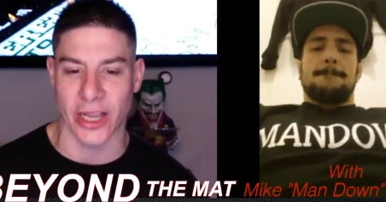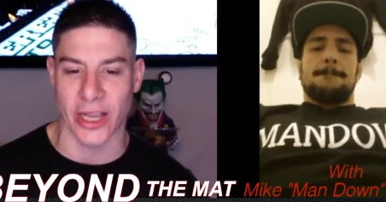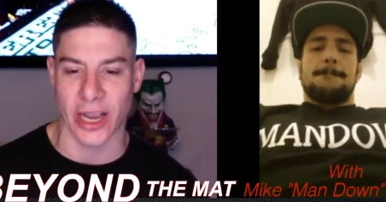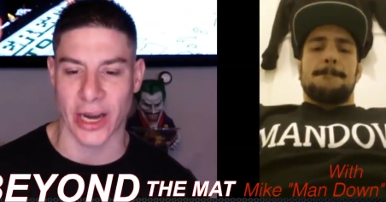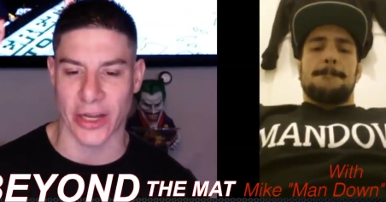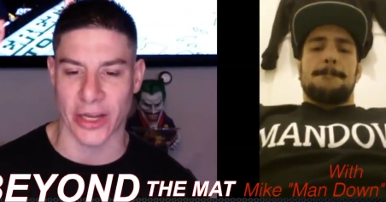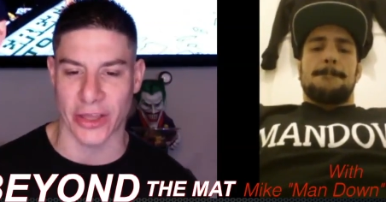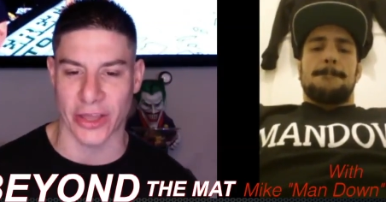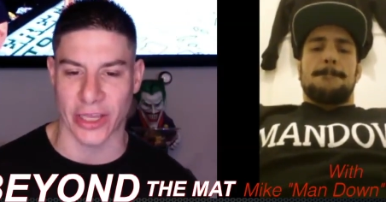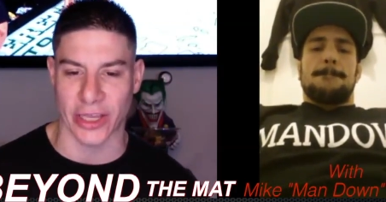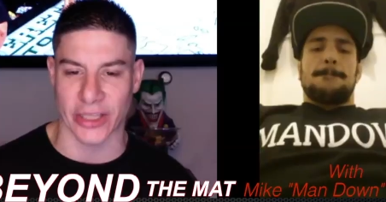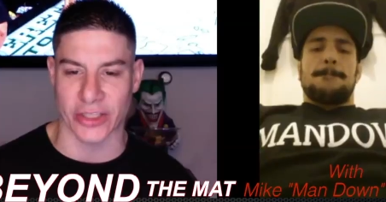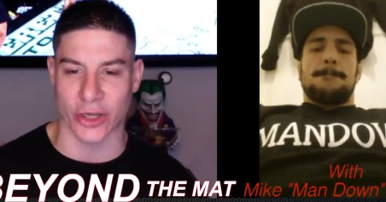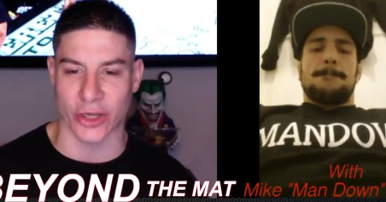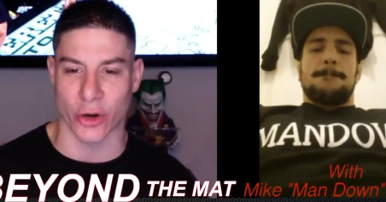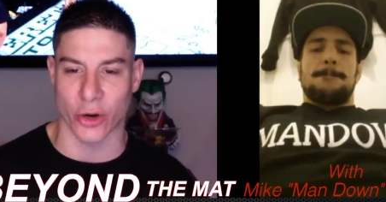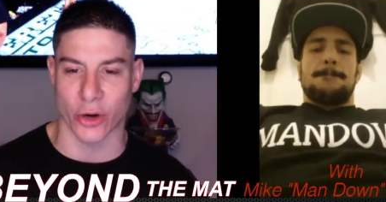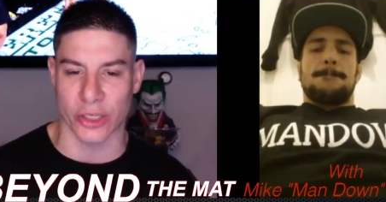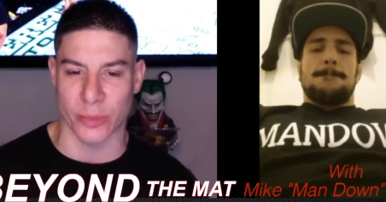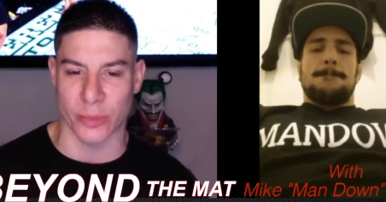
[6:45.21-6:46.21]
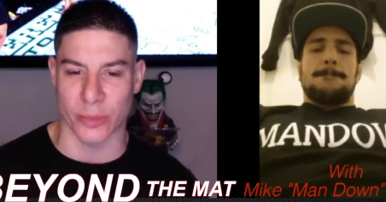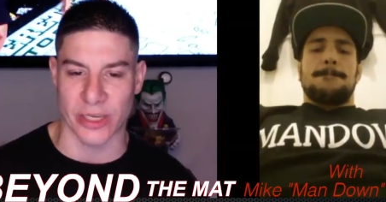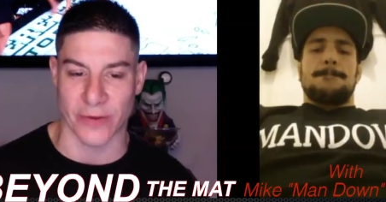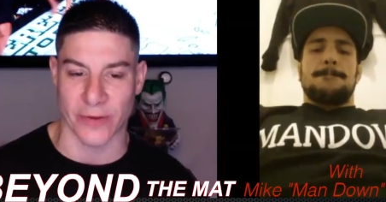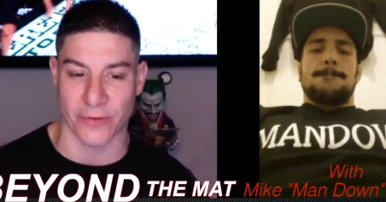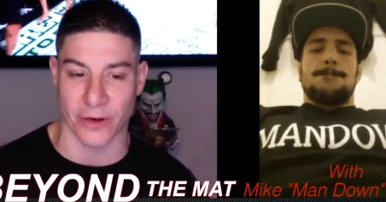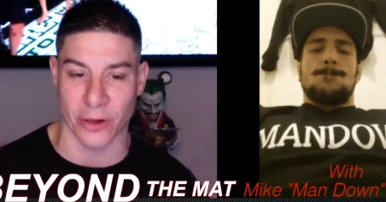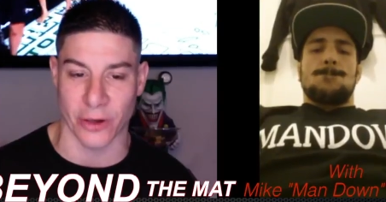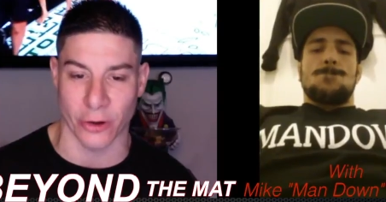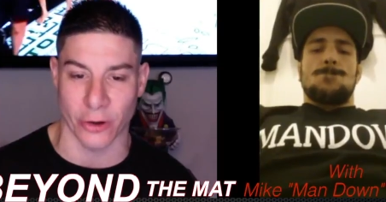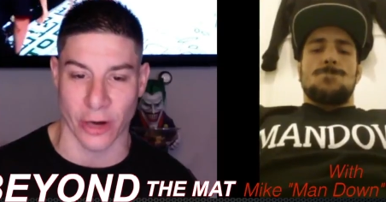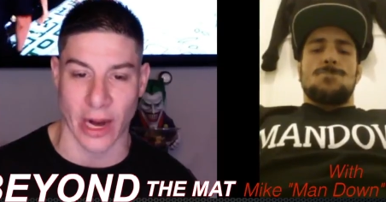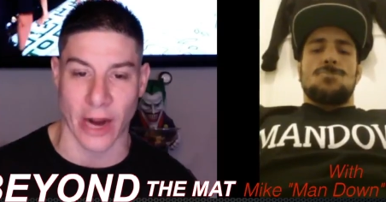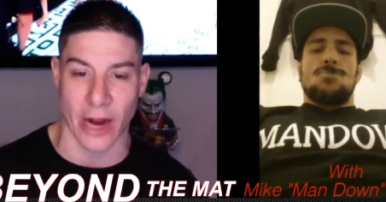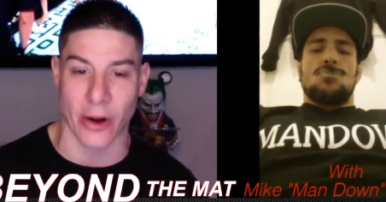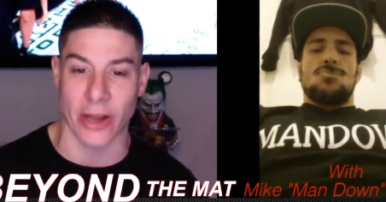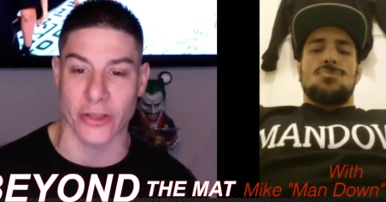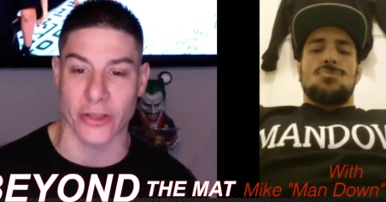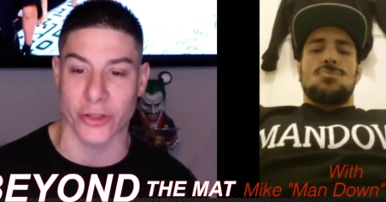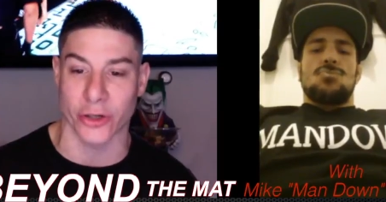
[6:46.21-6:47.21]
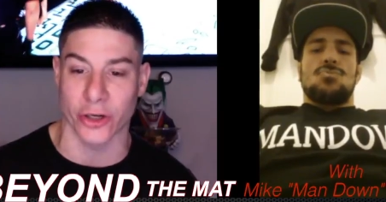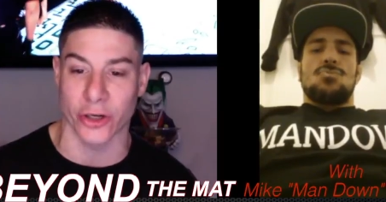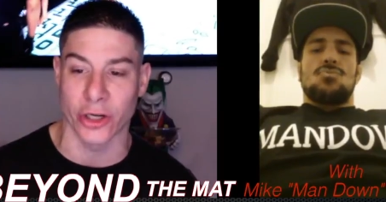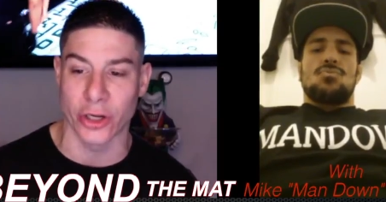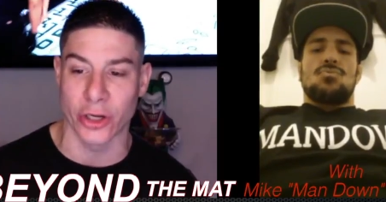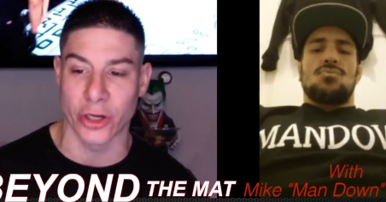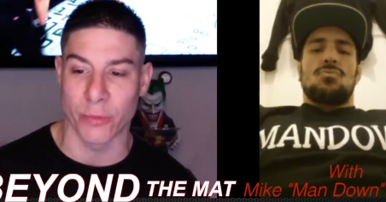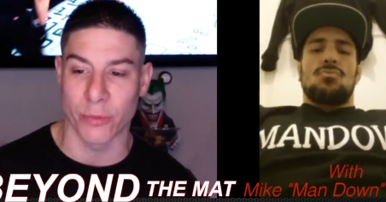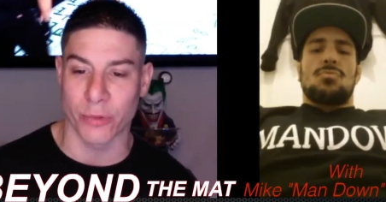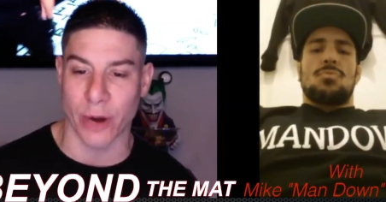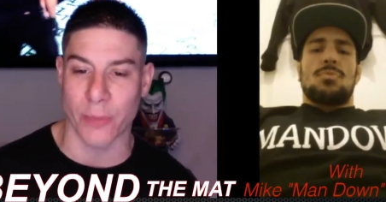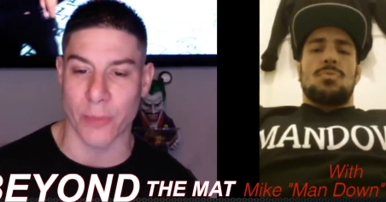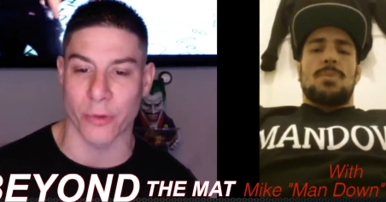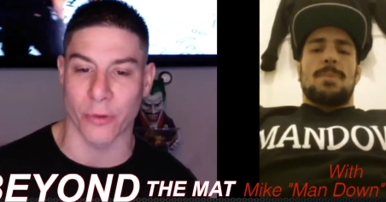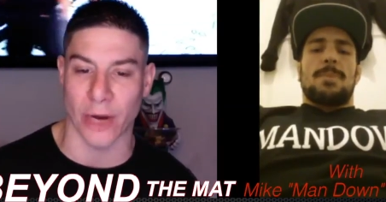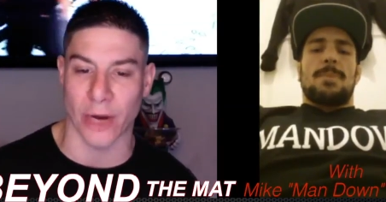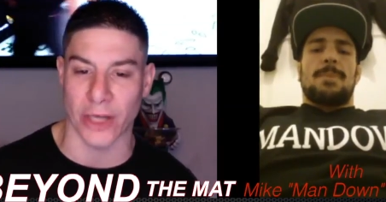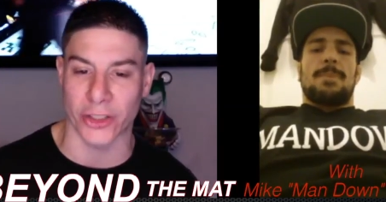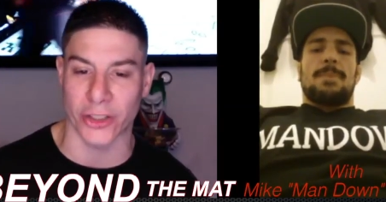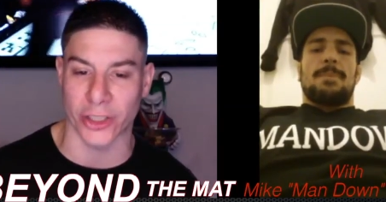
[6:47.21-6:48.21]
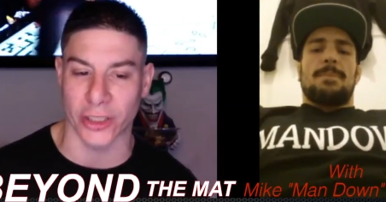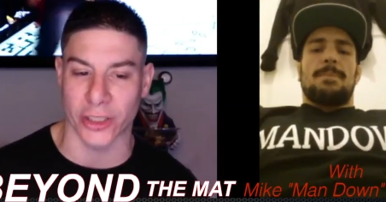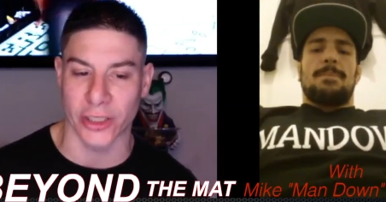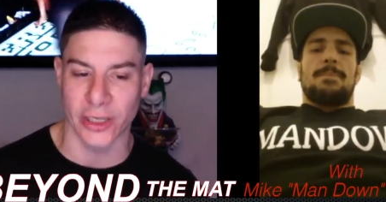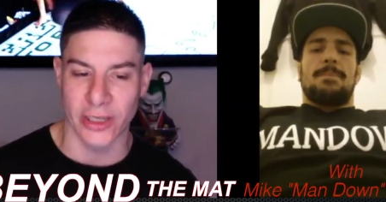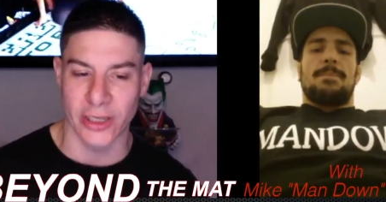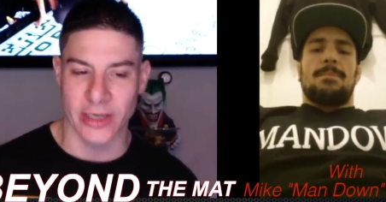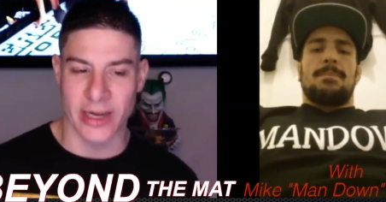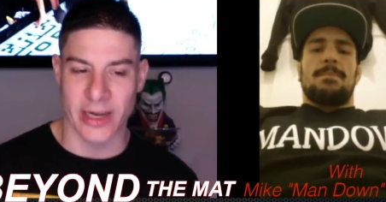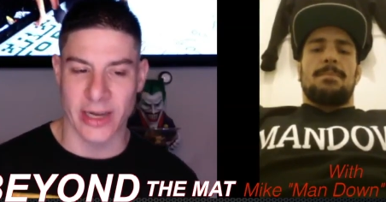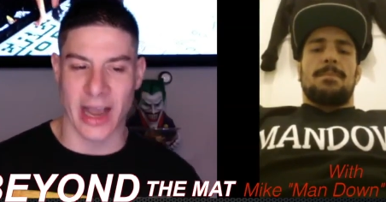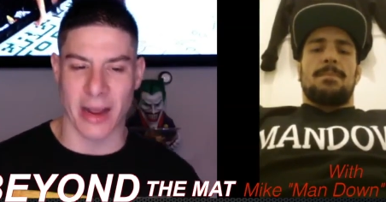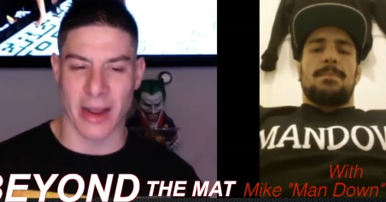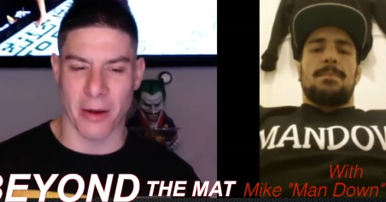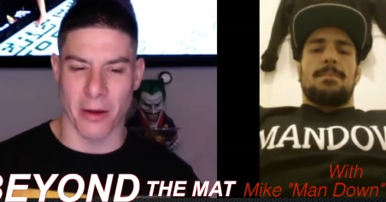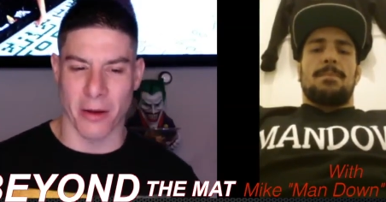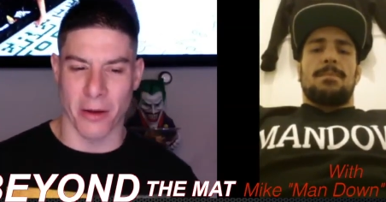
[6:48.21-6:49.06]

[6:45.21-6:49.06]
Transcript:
Speaker 1: How do you think it's going to be different, or how has your preparation, not